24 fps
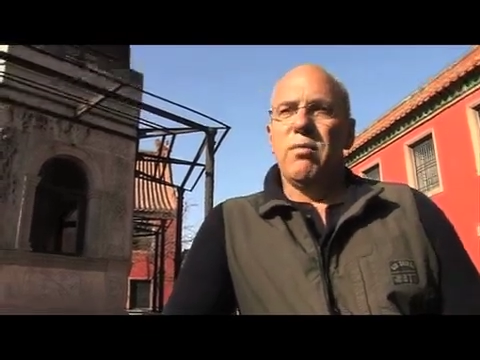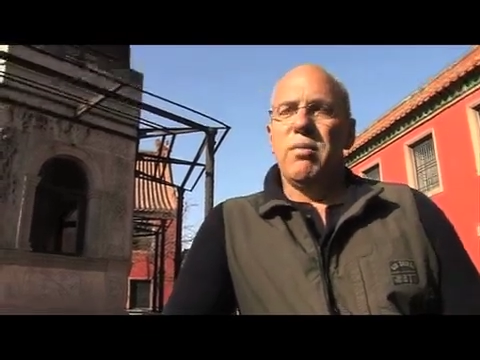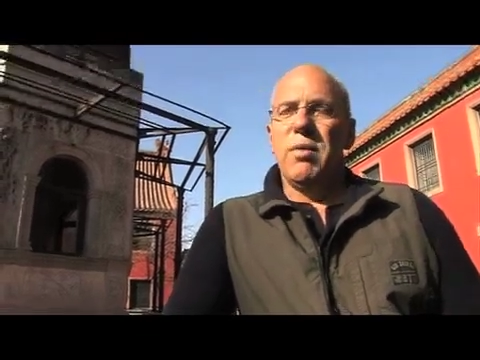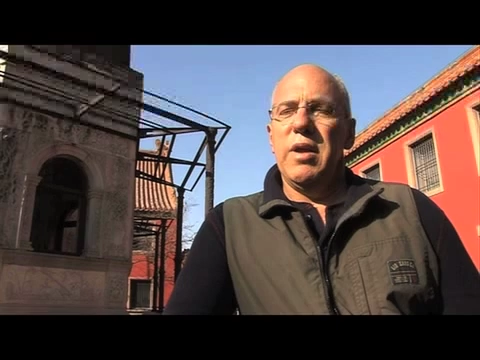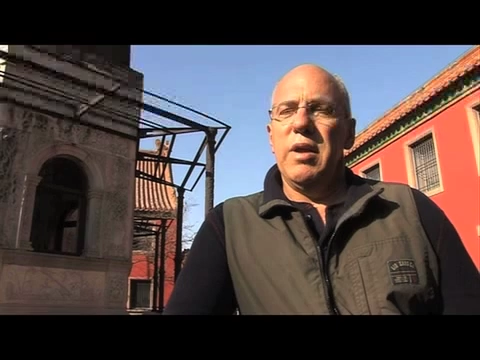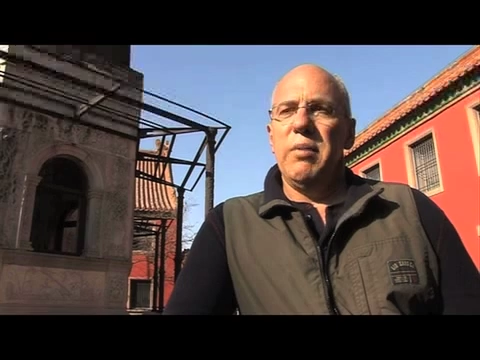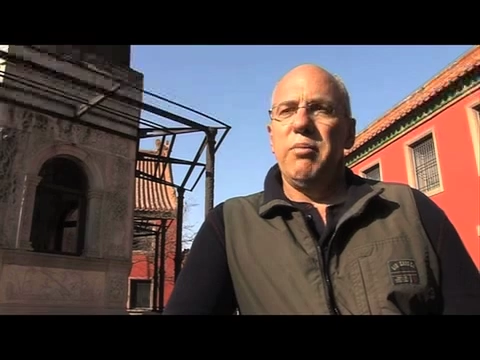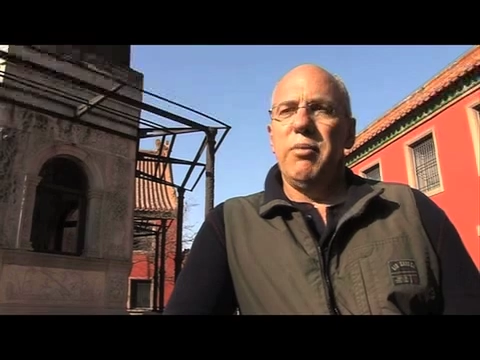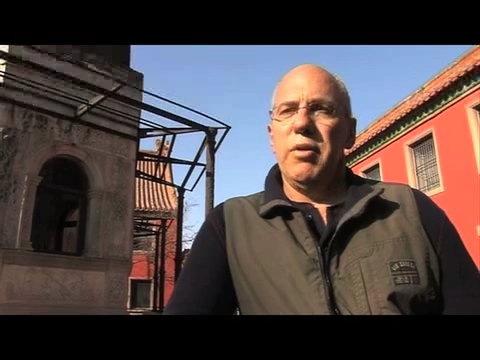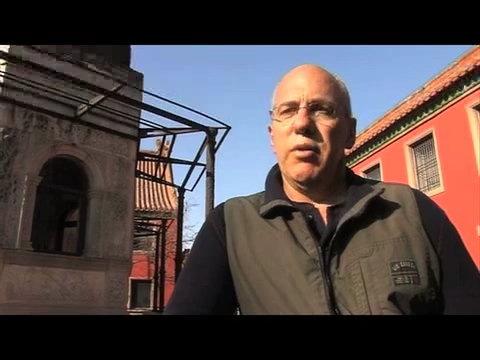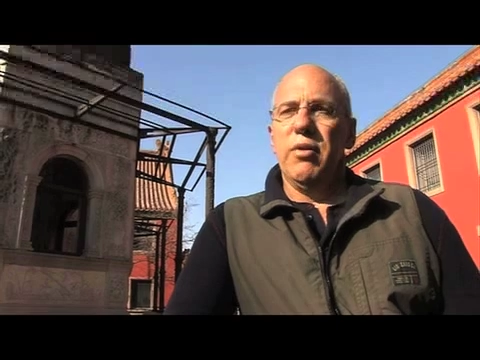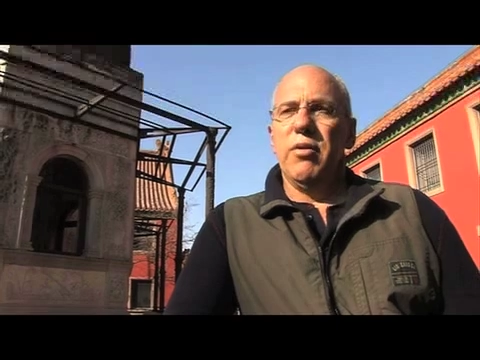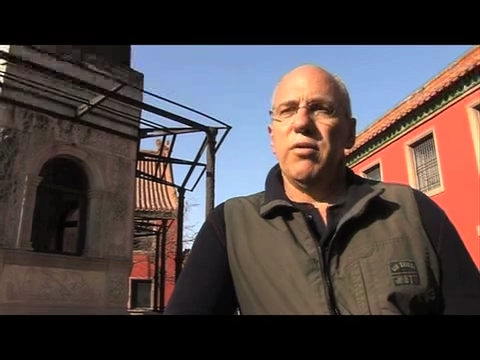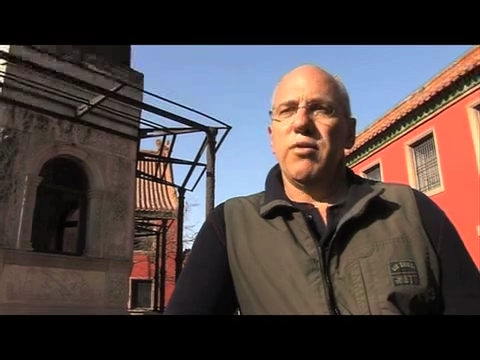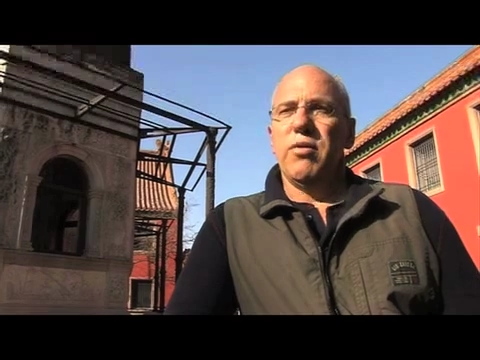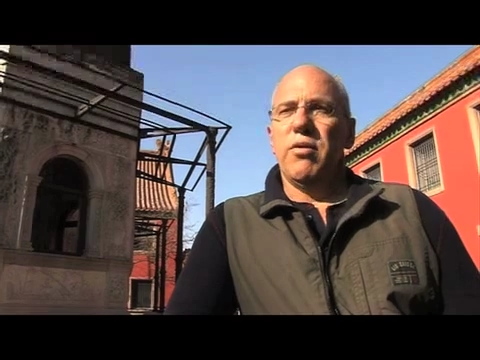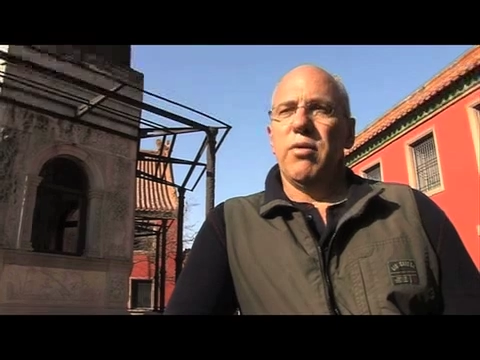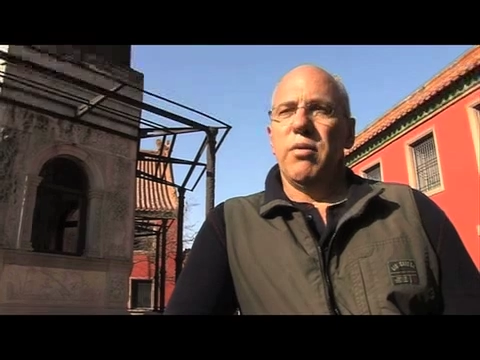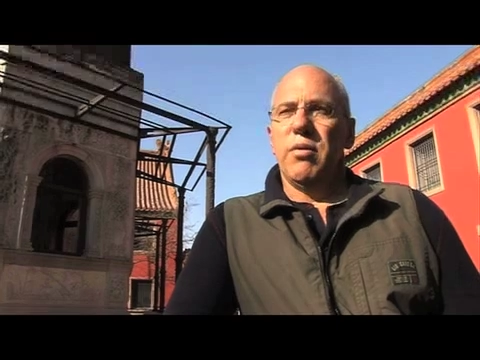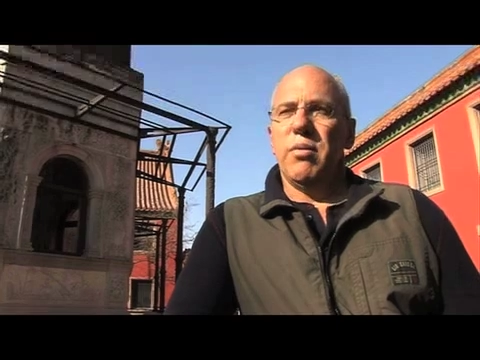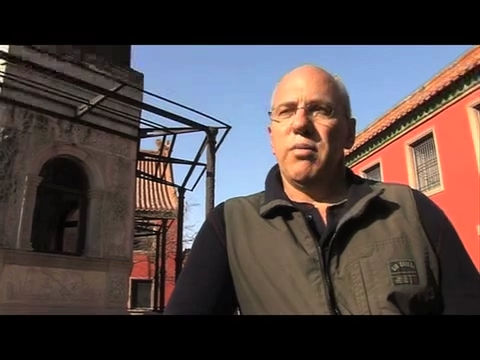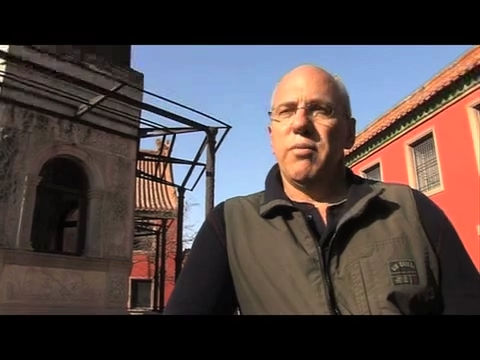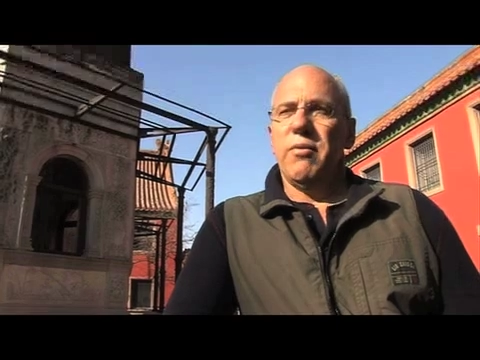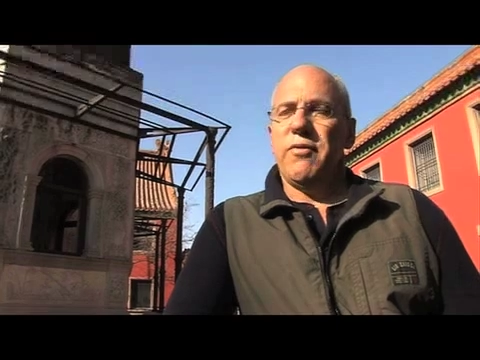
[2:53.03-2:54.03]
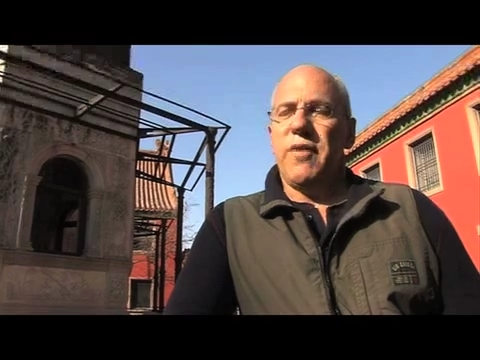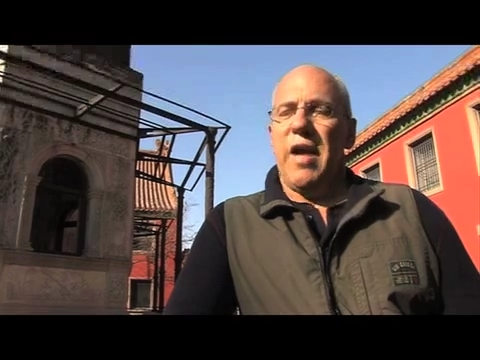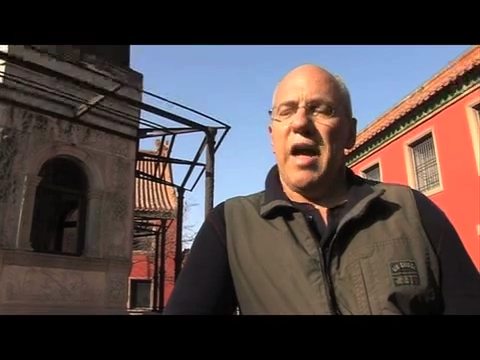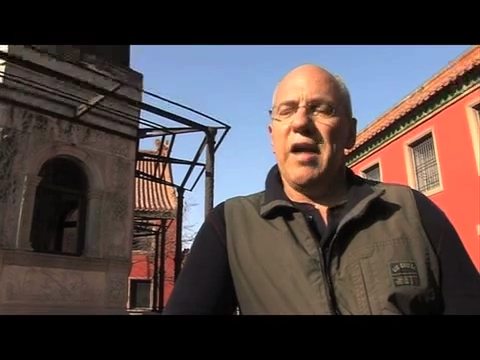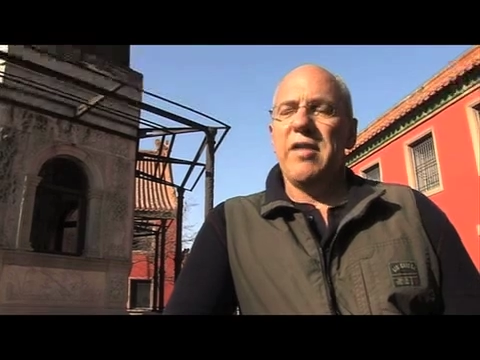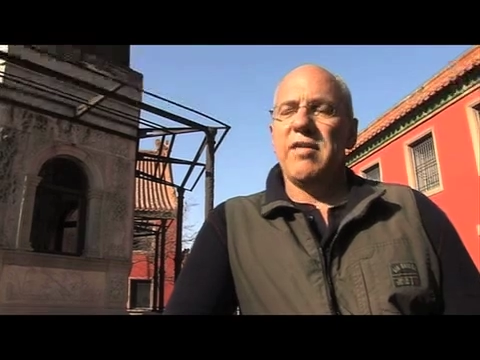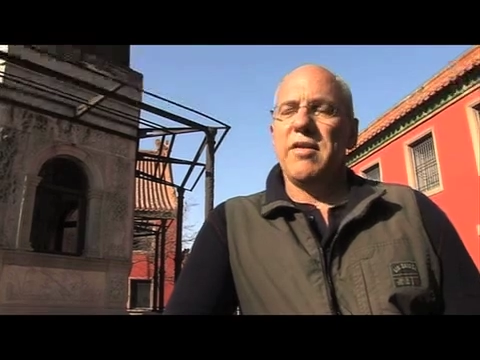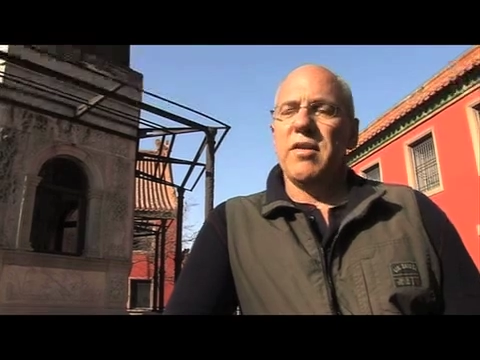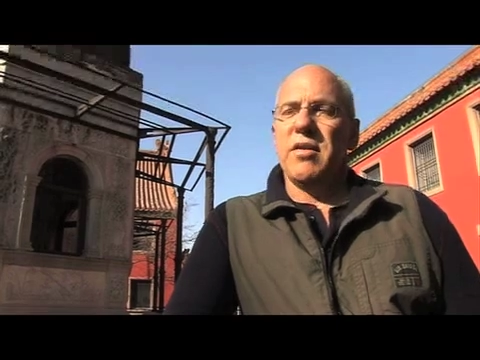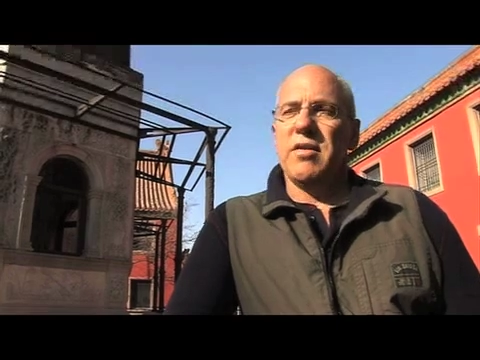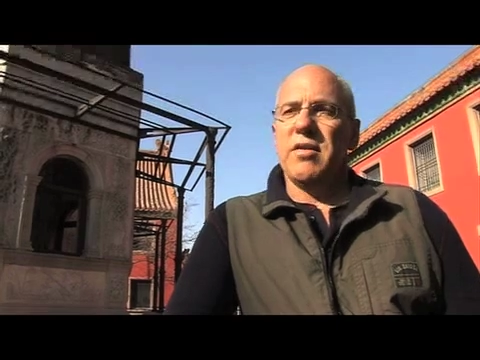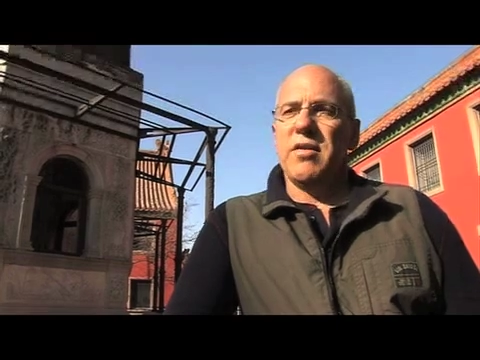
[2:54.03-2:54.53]
rebuilt or
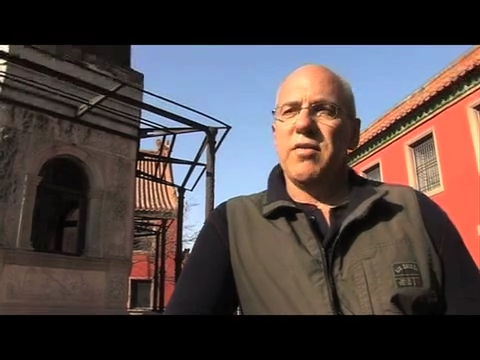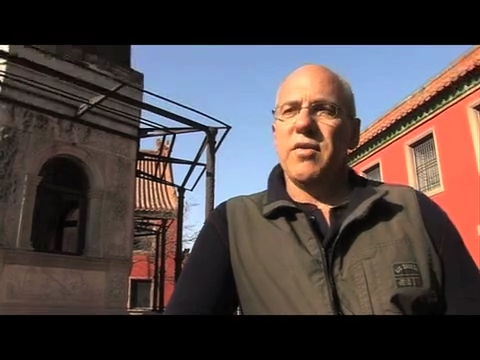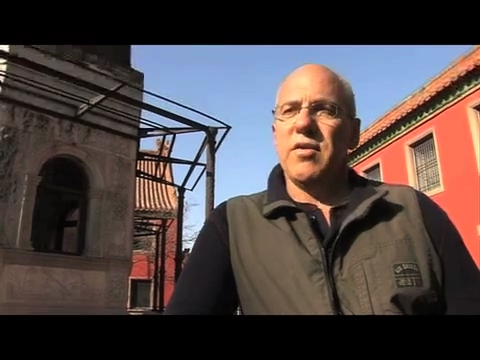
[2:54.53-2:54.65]
fashioned